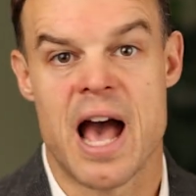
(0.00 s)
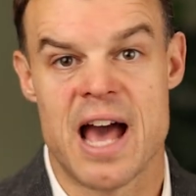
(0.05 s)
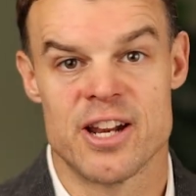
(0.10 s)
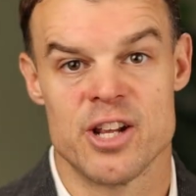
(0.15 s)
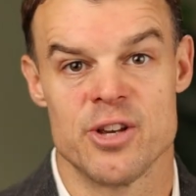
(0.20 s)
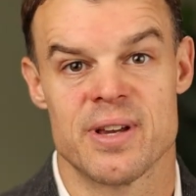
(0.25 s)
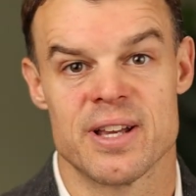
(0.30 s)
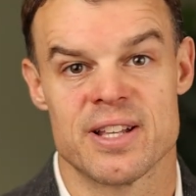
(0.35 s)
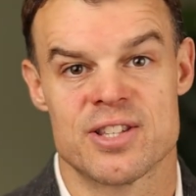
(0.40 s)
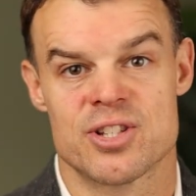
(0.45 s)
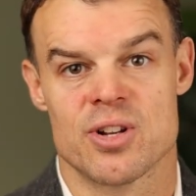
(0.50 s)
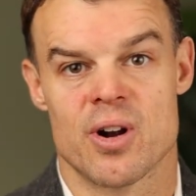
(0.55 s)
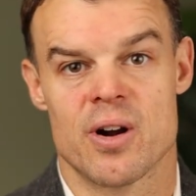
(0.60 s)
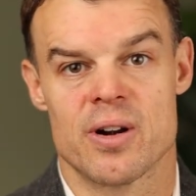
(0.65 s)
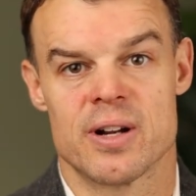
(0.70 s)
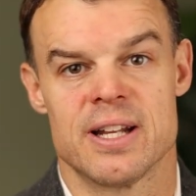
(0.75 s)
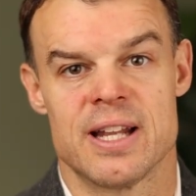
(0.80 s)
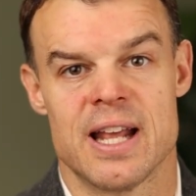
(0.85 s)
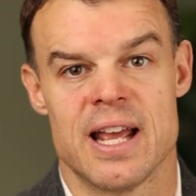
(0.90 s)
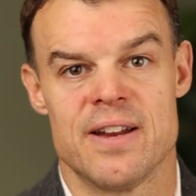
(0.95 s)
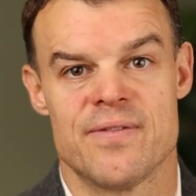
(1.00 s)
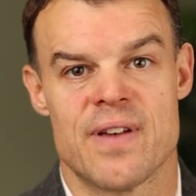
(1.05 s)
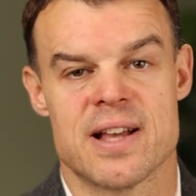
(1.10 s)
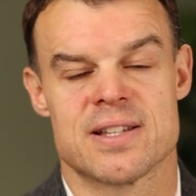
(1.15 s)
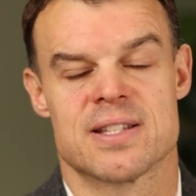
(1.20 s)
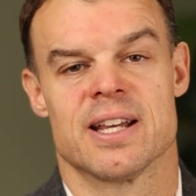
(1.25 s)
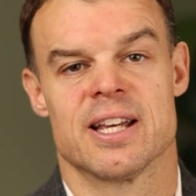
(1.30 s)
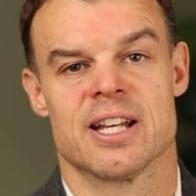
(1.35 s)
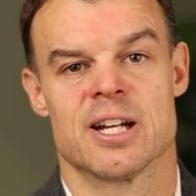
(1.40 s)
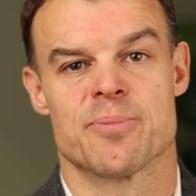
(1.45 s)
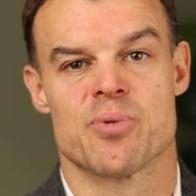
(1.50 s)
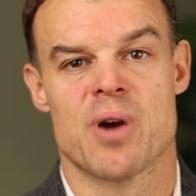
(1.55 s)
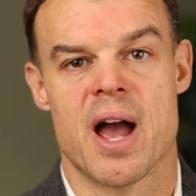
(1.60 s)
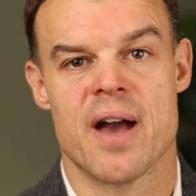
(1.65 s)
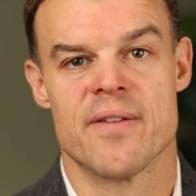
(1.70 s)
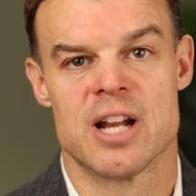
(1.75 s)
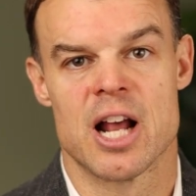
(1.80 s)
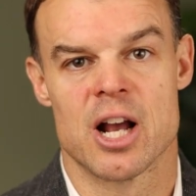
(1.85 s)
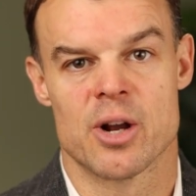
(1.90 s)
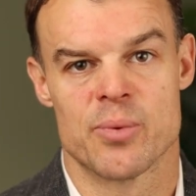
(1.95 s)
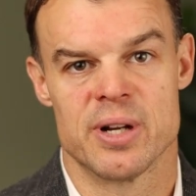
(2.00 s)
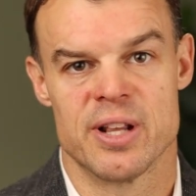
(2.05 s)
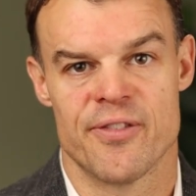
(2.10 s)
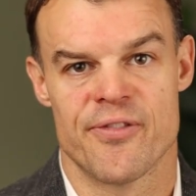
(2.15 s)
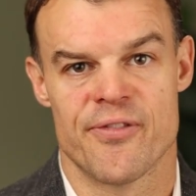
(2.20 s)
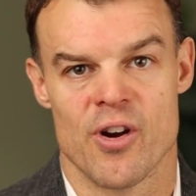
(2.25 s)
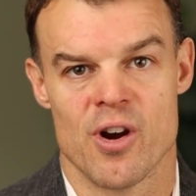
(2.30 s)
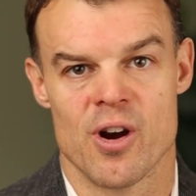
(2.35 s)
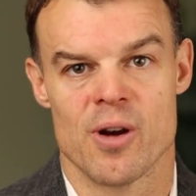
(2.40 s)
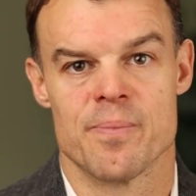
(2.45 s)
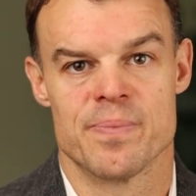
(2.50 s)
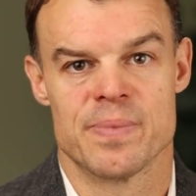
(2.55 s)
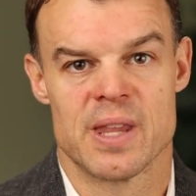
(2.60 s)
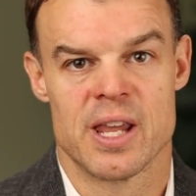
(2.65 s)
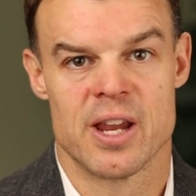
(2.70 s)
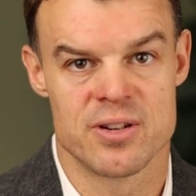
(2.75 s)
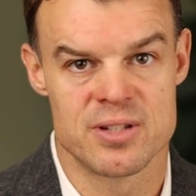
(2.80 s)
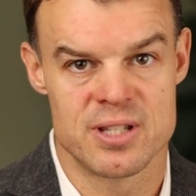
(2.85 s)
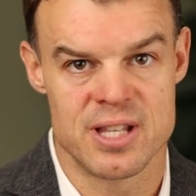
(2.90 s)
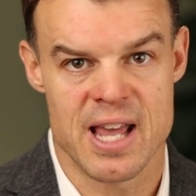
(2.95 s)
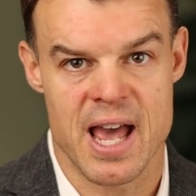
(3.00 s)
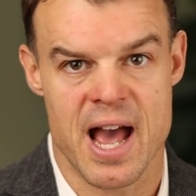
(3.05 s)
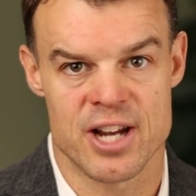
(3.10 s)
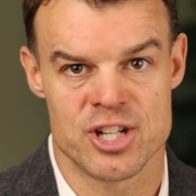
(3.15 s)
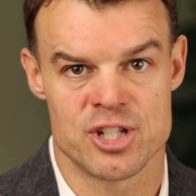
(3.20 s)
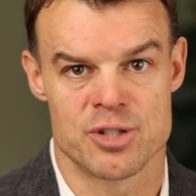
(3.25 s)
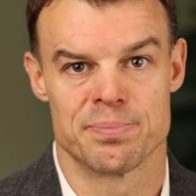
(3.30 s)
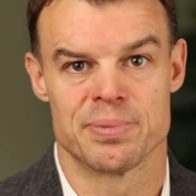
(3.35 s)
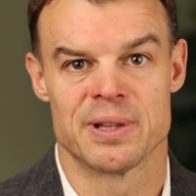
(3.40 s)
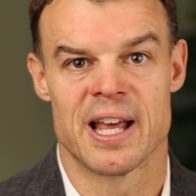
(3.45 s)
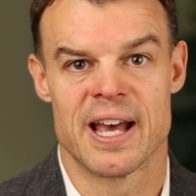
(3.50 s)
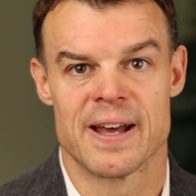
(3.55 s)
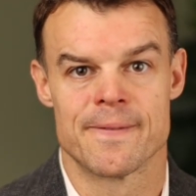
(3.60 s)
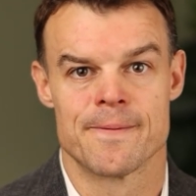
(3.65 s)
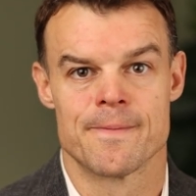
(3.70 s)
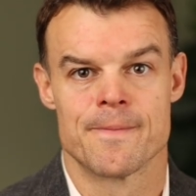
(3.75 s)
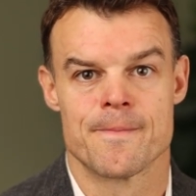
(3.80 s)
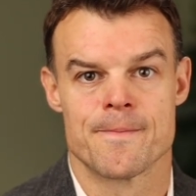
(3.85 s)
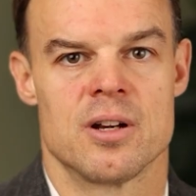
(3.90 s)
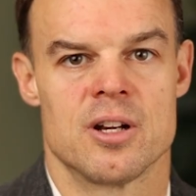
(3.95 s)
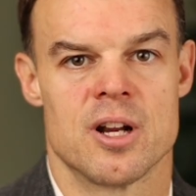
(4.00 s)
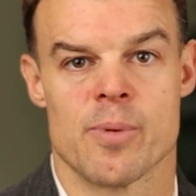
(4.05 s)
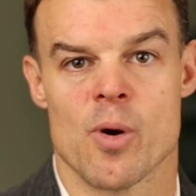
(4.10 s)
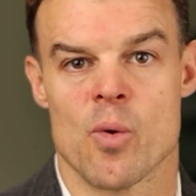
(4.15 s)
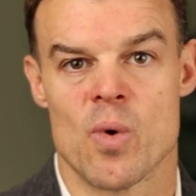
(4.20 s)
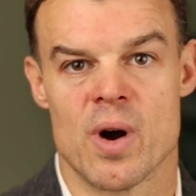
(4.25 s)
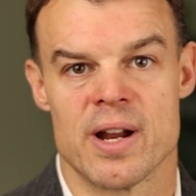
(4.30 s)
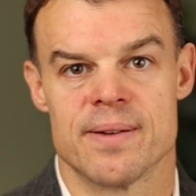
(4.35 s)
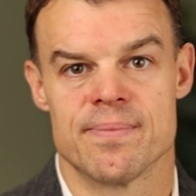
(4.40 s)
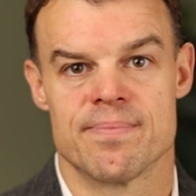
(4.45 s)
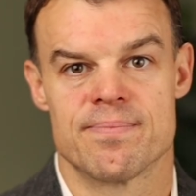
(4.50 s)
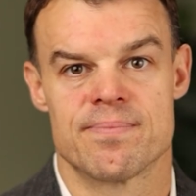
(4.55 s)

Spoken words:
how do you get started investing in a private equity firm? Here's the action plan. Number 1,